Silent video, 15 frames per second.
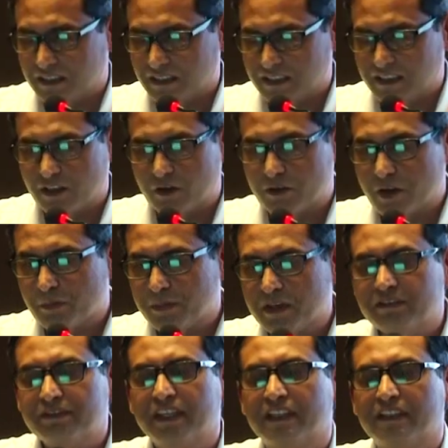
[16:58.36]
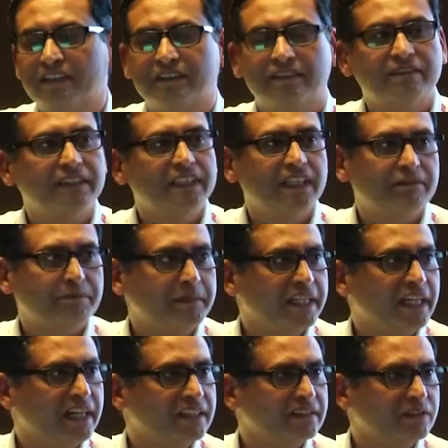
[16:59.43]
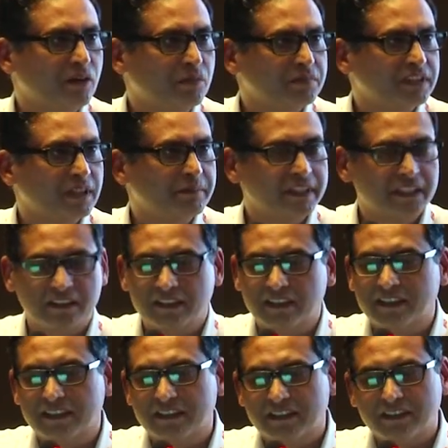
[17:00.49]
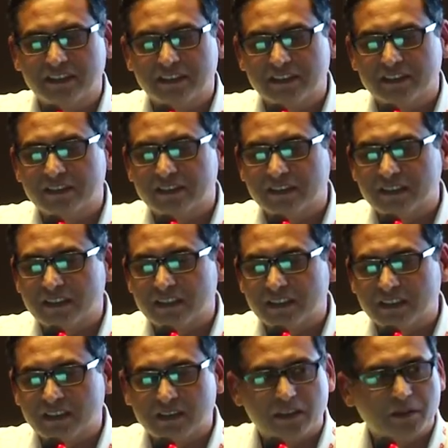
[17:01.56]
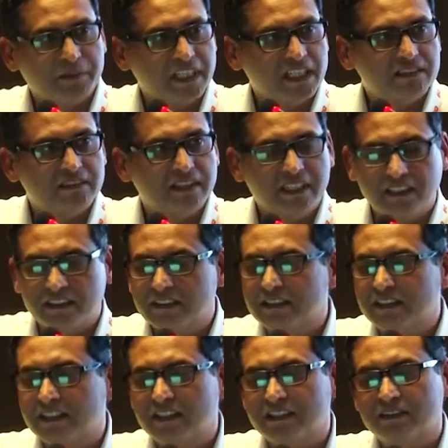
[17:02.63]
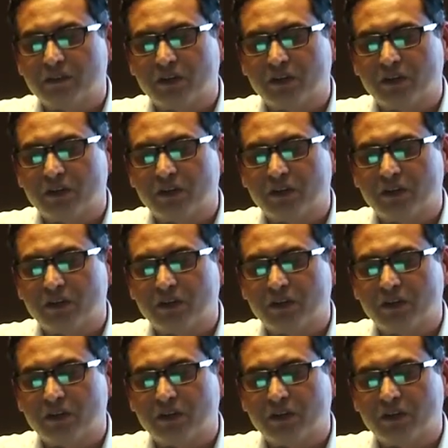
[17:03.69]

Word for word: Then on top of it, we have BIS norms coming. The ministry in its